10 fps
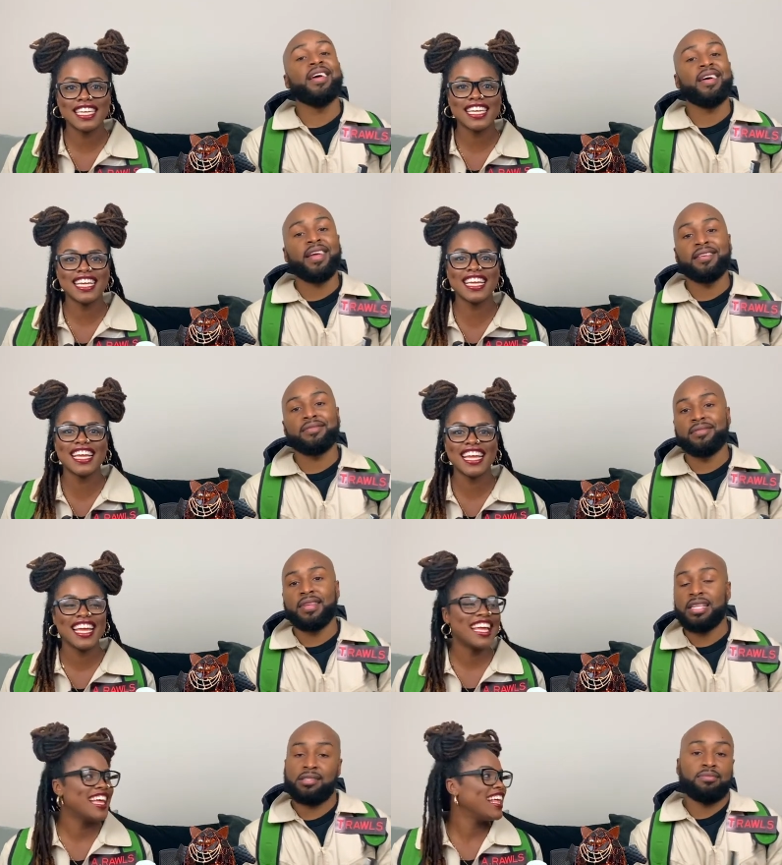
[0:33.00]
Speaker 1: Yeah, and
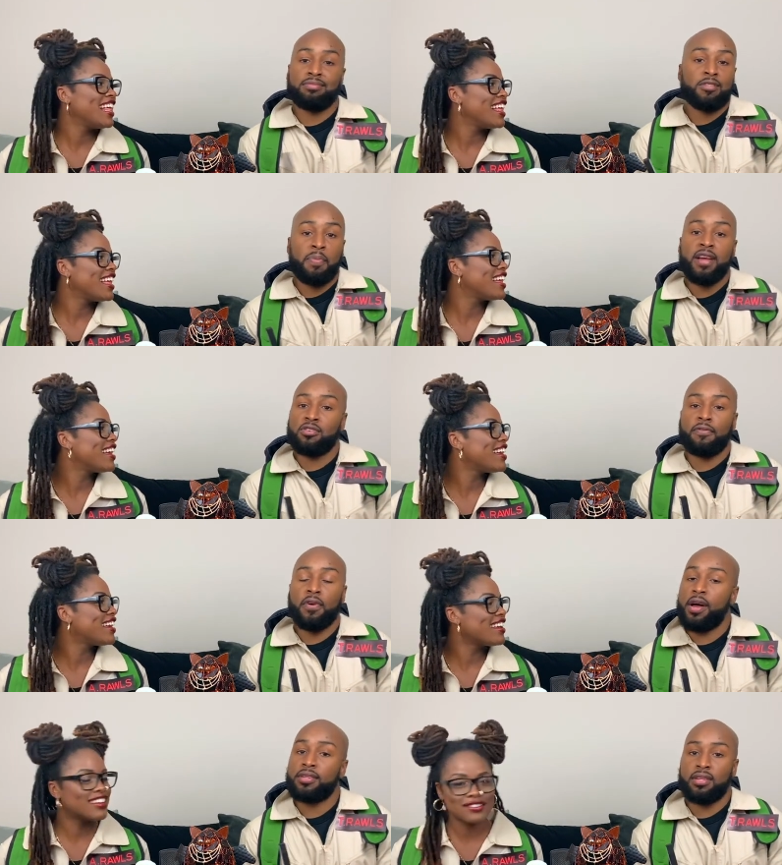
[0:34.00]
it's special
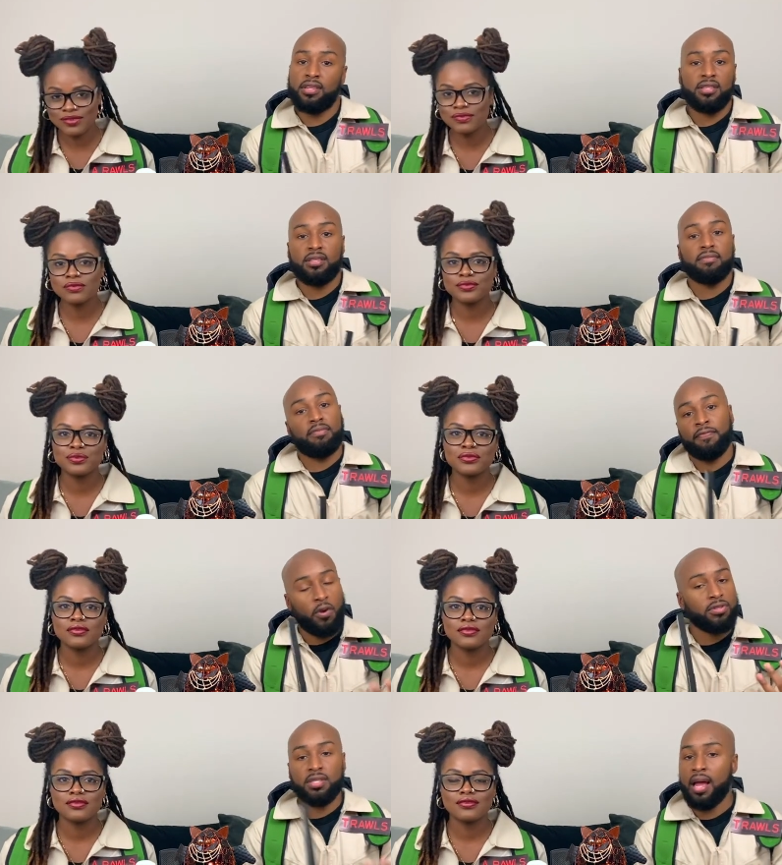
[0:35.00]
for us because this is the
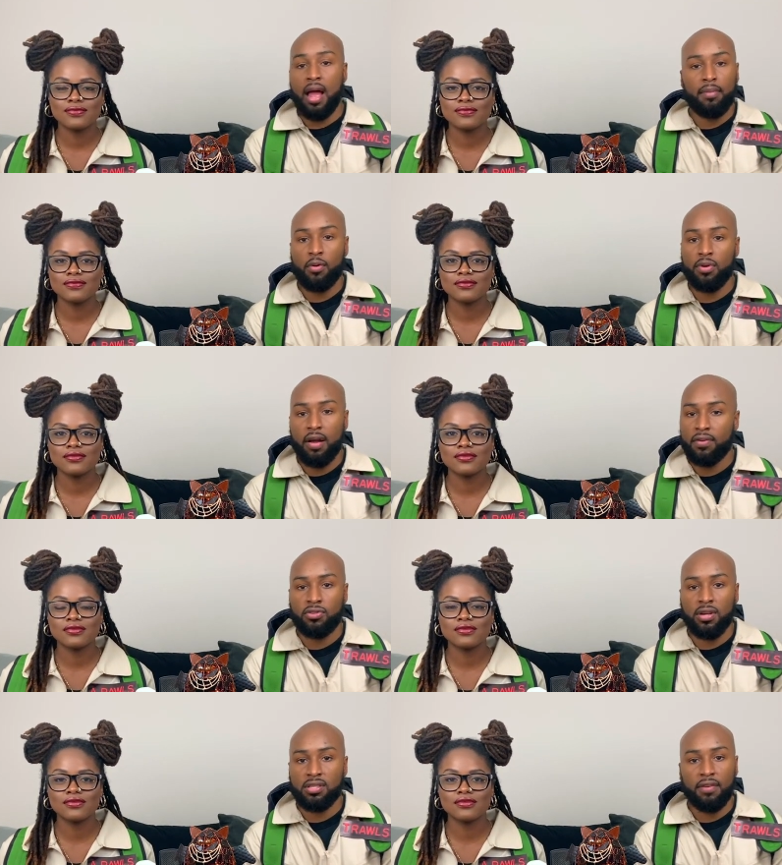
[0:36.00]
first time that we ever
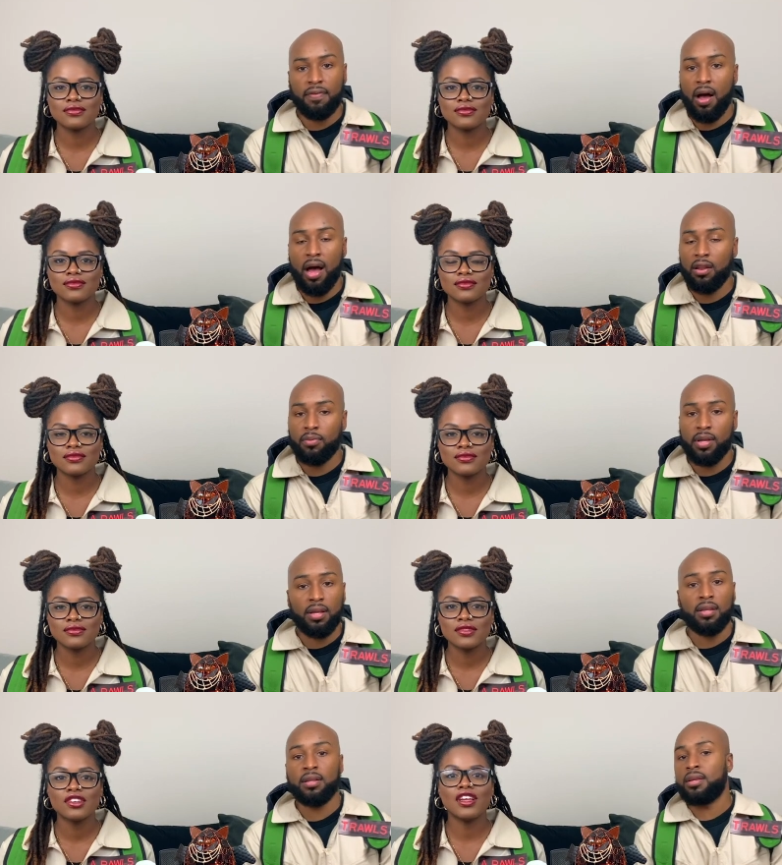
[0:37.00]
dressed up for
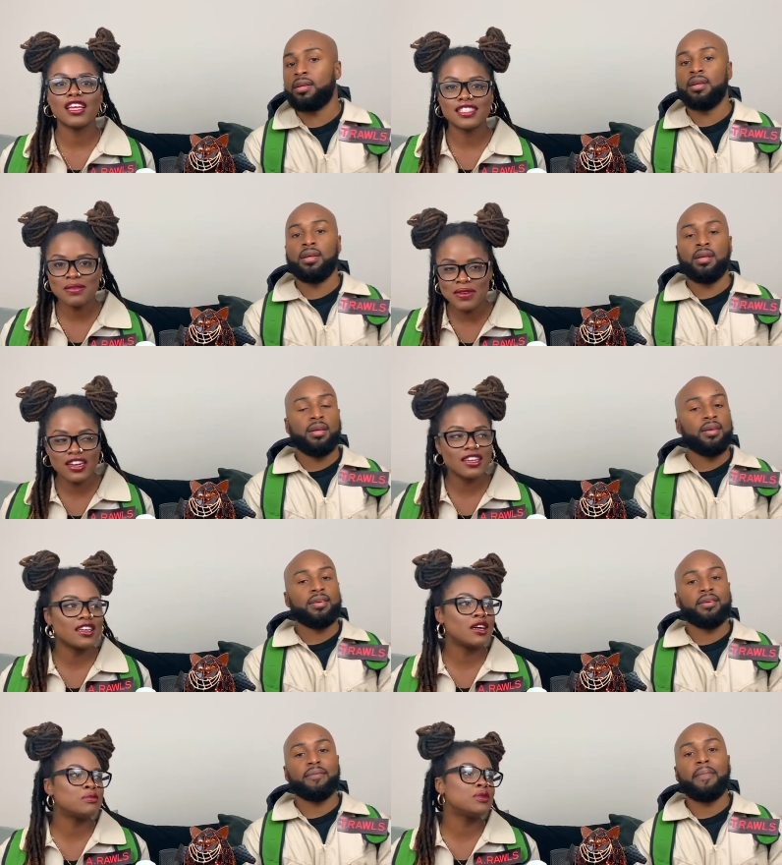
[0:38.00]
Halloween
Speaker 2: as a married
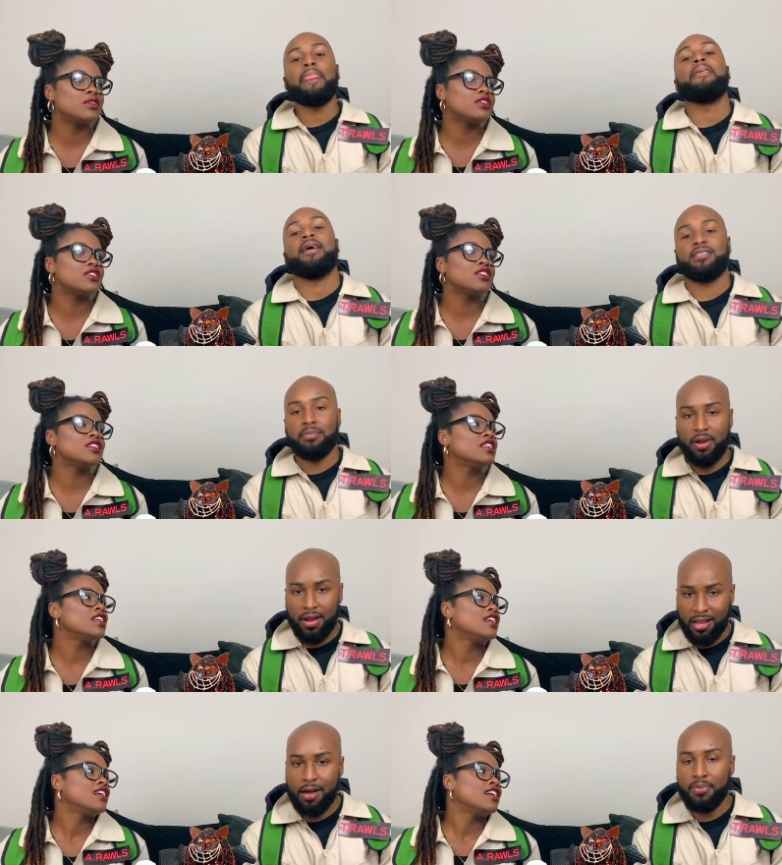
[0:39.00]

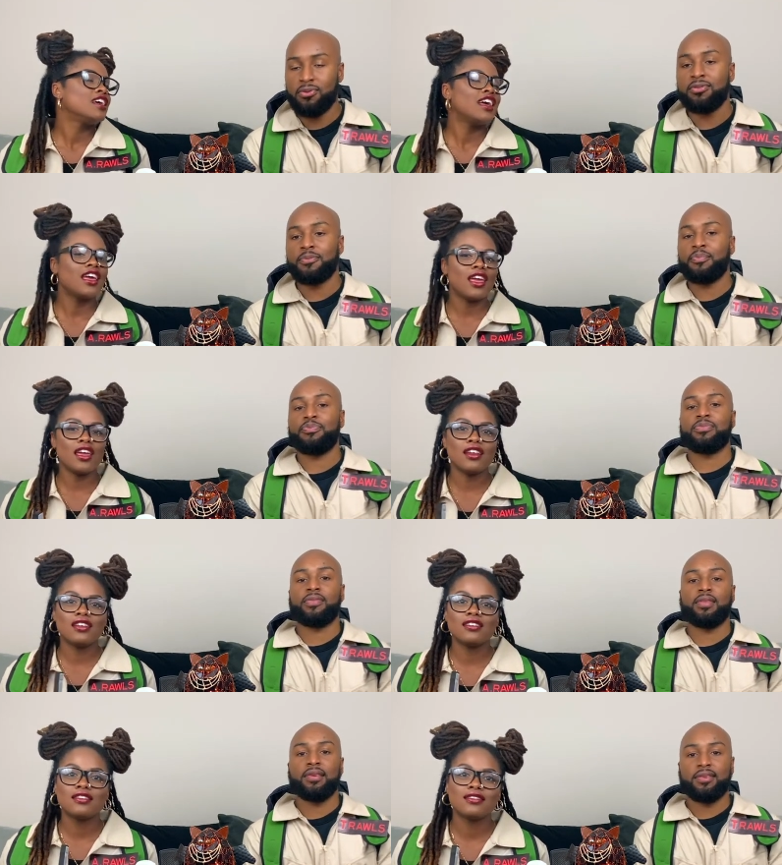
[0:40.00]
Speaker 1: couple
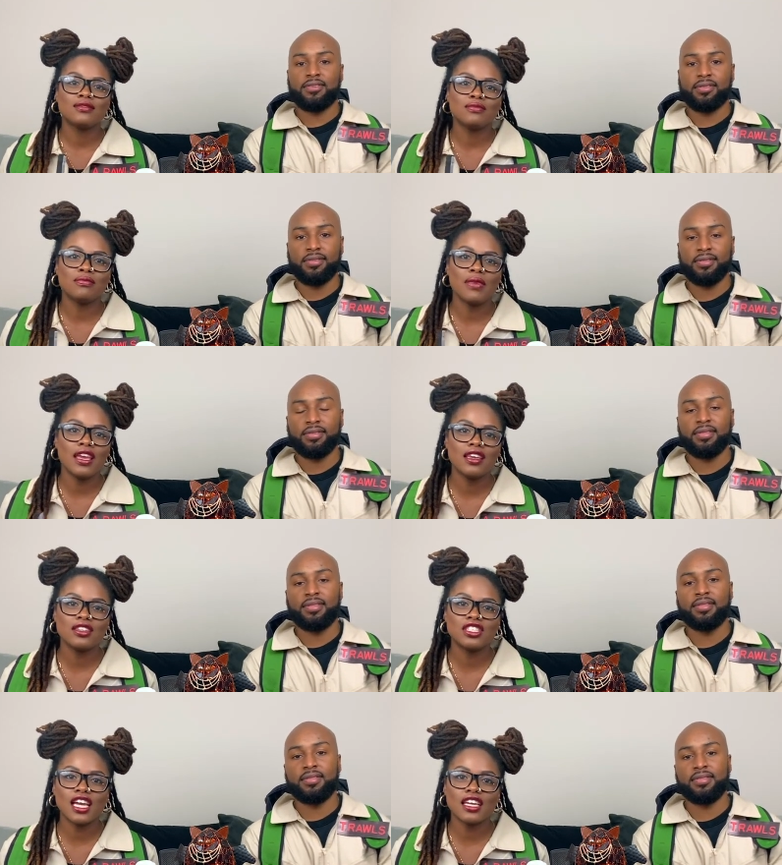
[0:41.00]
Speaker 2: and
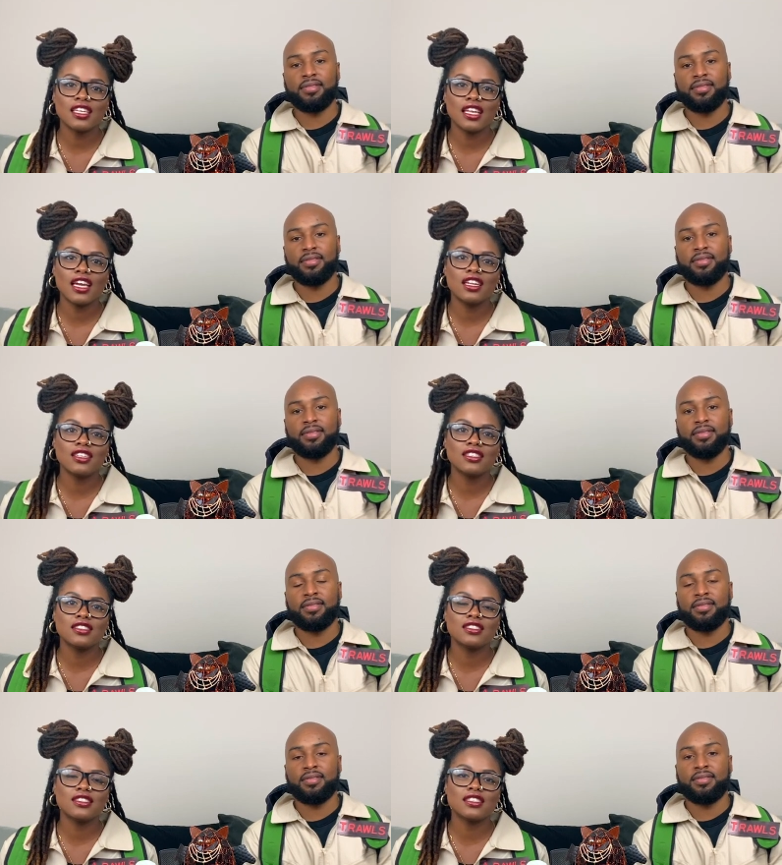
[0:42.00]
making
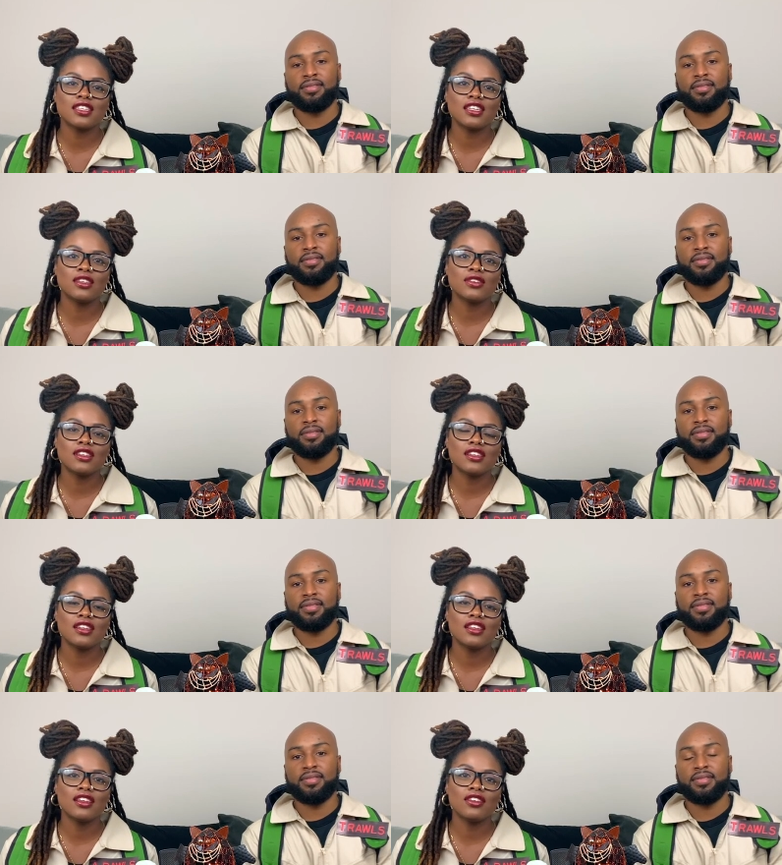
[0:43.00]
jack-o'-lanterns, and you